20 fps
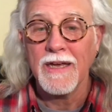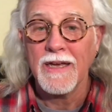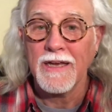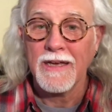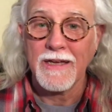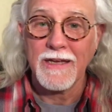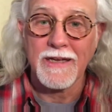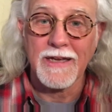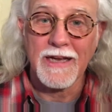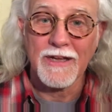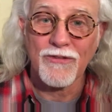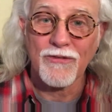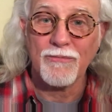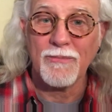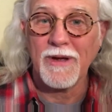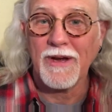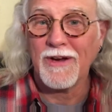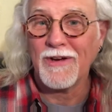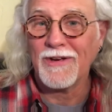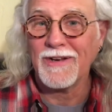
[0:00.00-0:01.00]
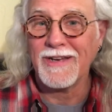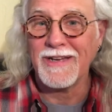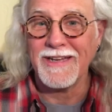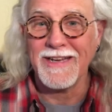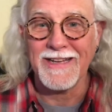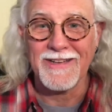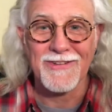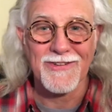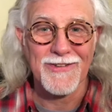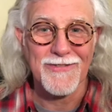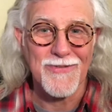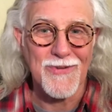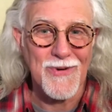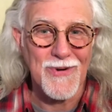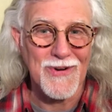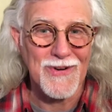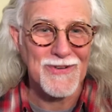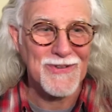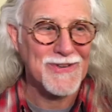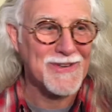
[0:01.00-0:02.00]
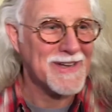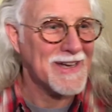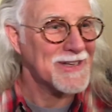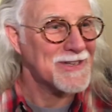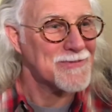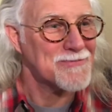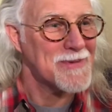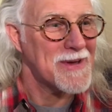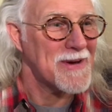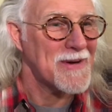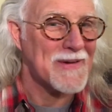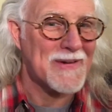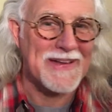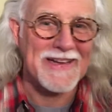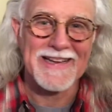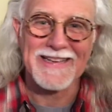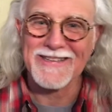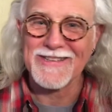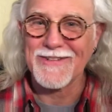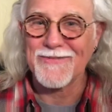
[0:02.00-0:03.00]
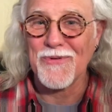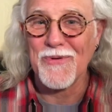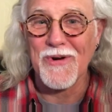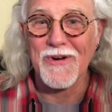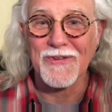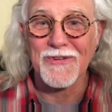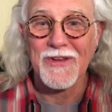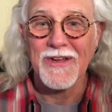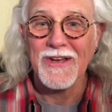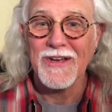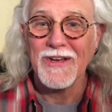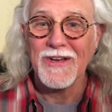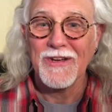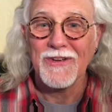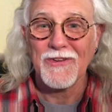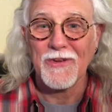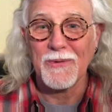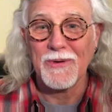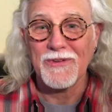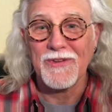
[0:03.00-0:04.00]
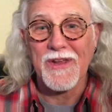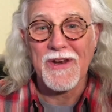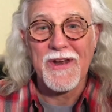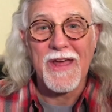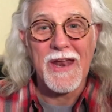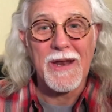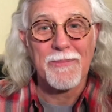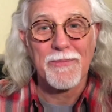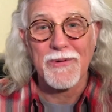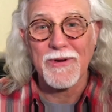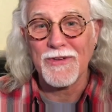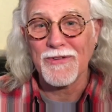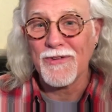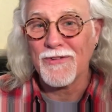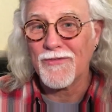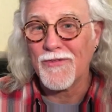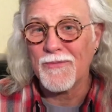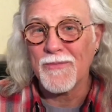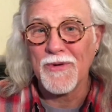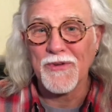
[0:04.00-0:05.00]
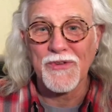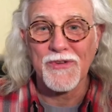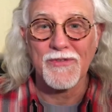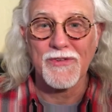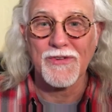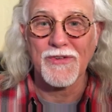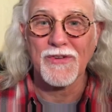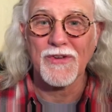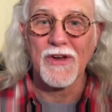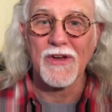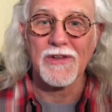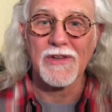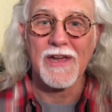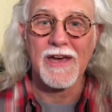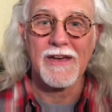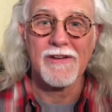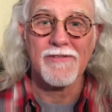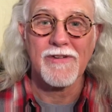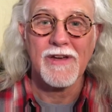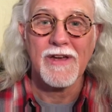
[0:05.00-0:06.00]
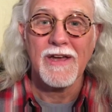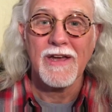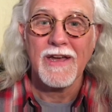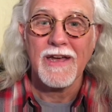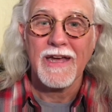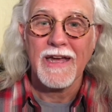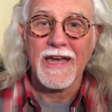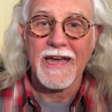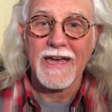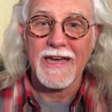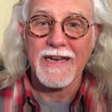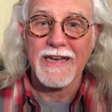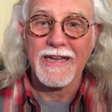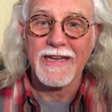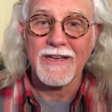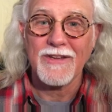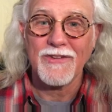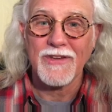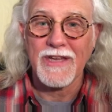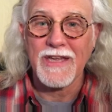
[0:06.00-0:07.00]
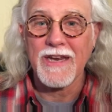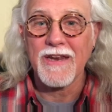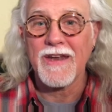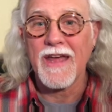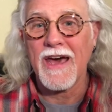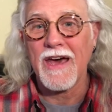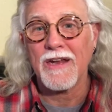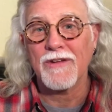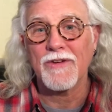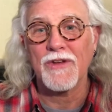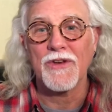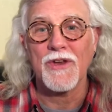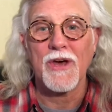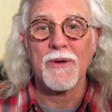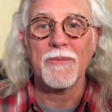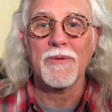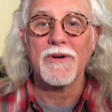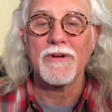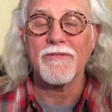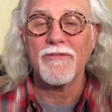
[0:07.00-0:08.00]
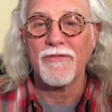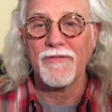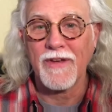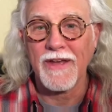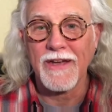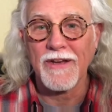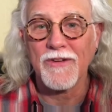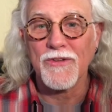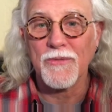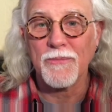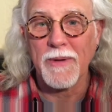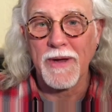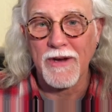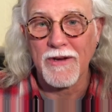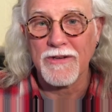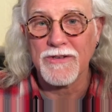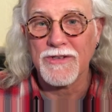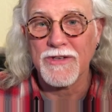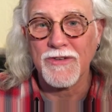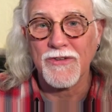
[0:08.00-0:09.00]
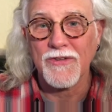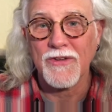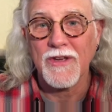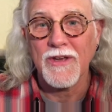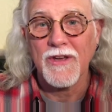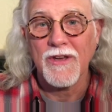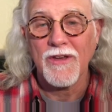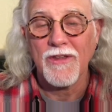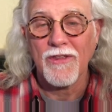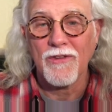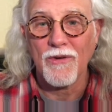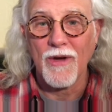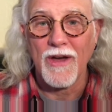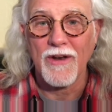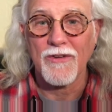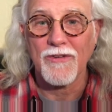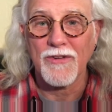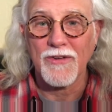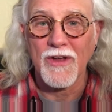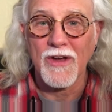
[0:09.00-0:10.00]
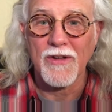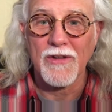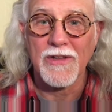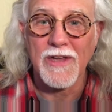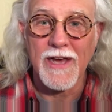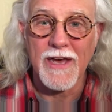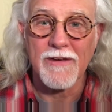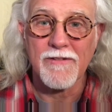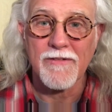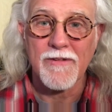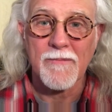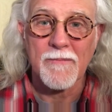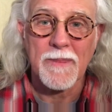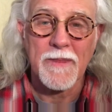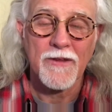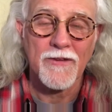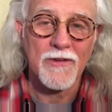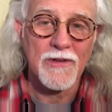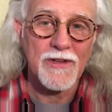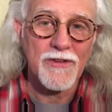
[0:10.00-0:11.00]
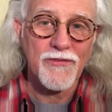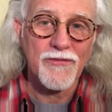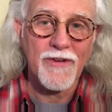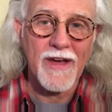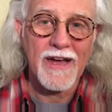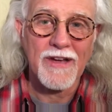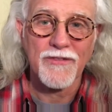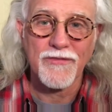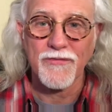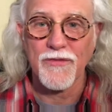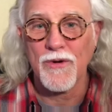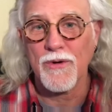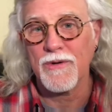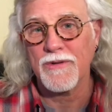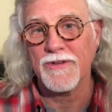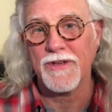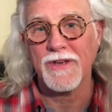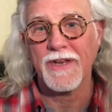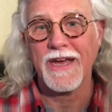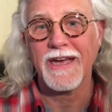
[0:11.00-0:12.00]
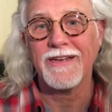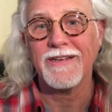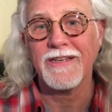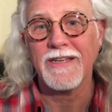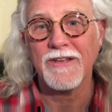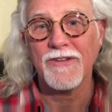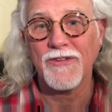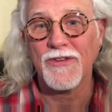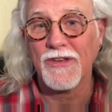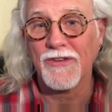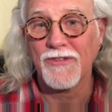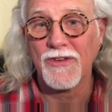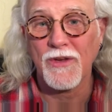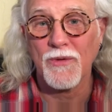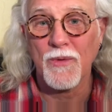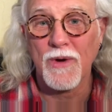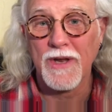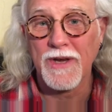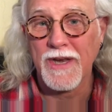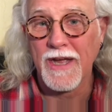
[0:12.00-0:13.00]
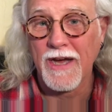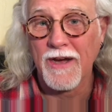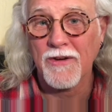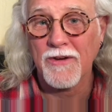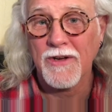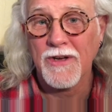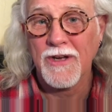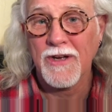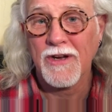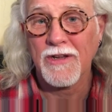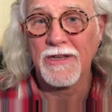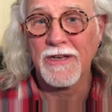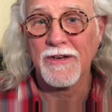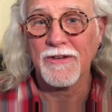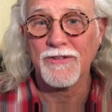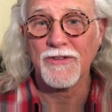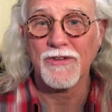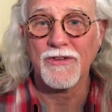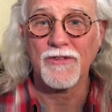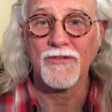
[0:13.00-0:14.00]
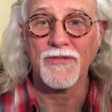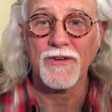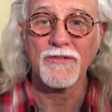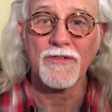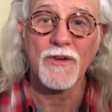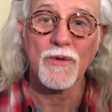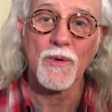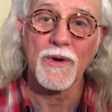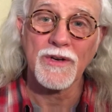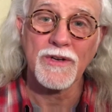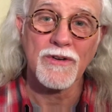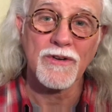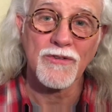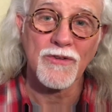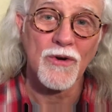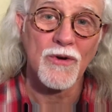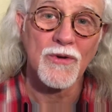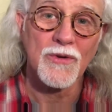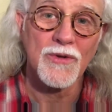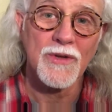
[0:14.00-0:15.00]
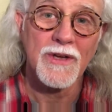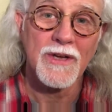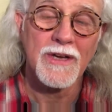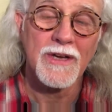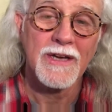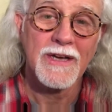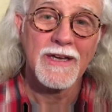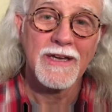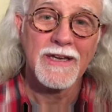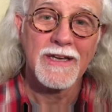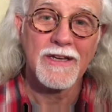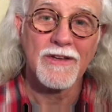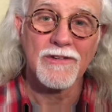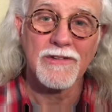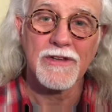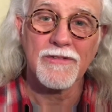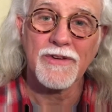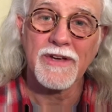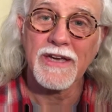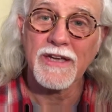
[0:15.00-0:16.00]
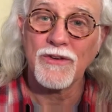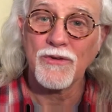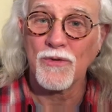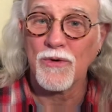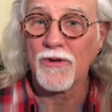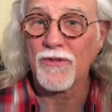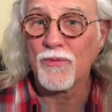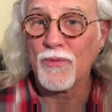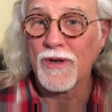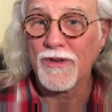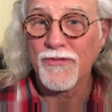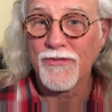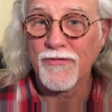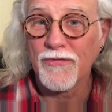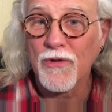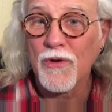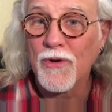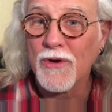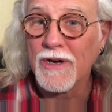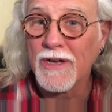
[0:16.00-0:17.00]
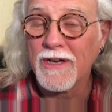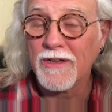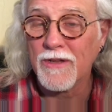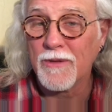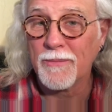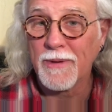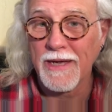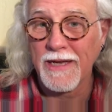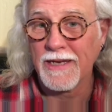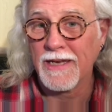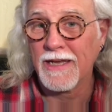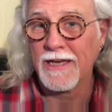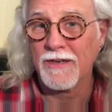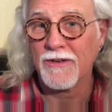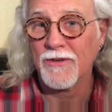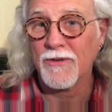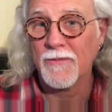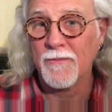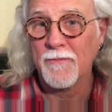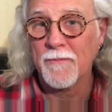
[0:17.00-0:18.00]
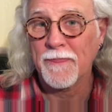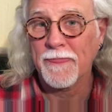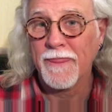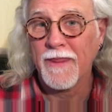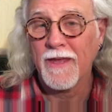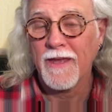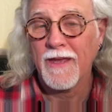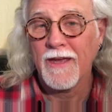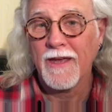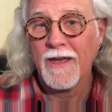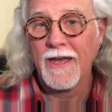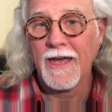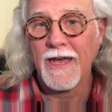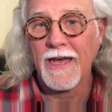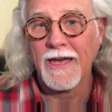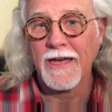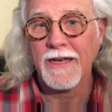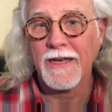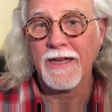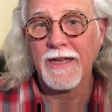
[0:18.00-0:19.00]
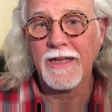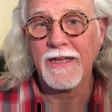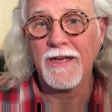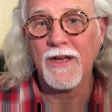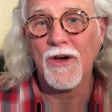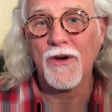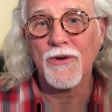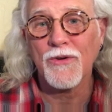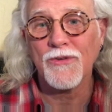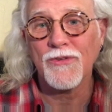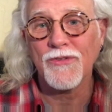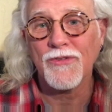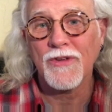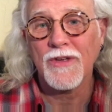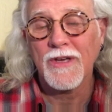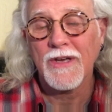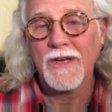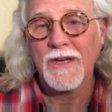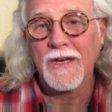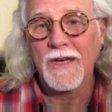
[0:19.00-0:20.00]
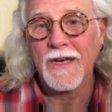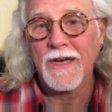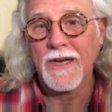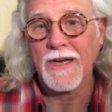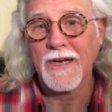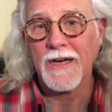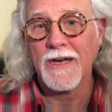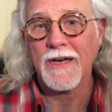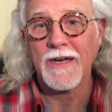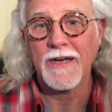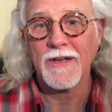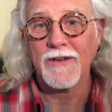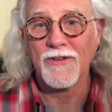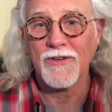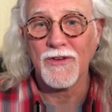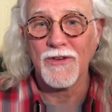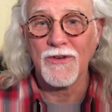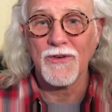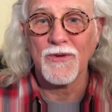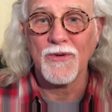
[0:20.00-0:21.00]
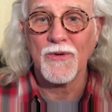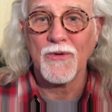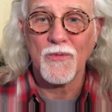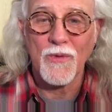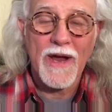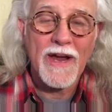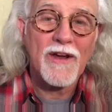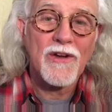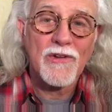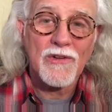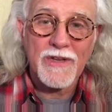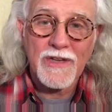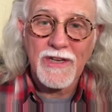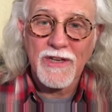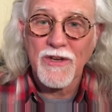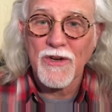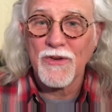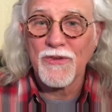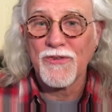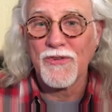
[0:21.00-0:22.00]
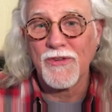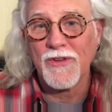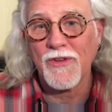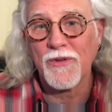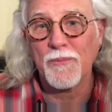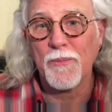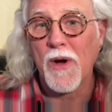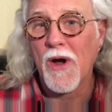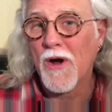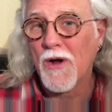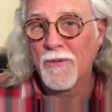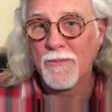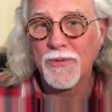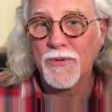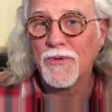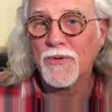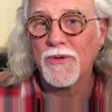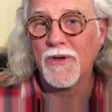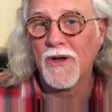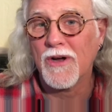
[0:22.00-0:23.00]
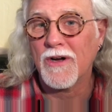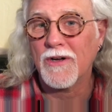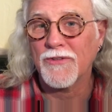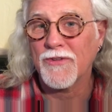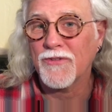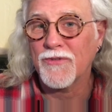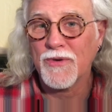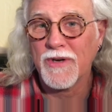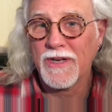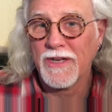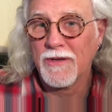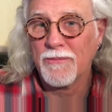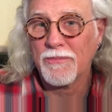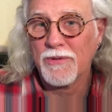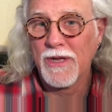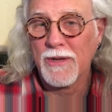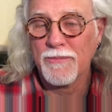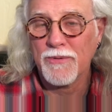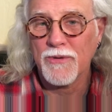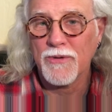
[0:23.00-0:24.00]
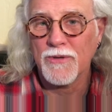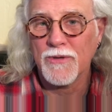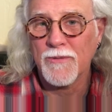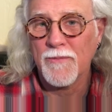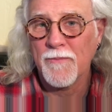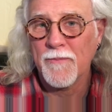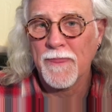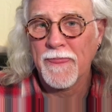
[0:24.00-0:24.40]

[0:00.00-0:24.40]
He gets married. He gets divorced. He gets married. He gets divorced. So he's in and out of prison for most of his adult life. And he is in and out of a number of failed marriages throughout his adult life. So let's fast forward to 1961 now. Clarence is 51 years old. He's living in Northwest Florida in the Panhandle. And he goes he goes to this bar and pool hall to drink and play pool.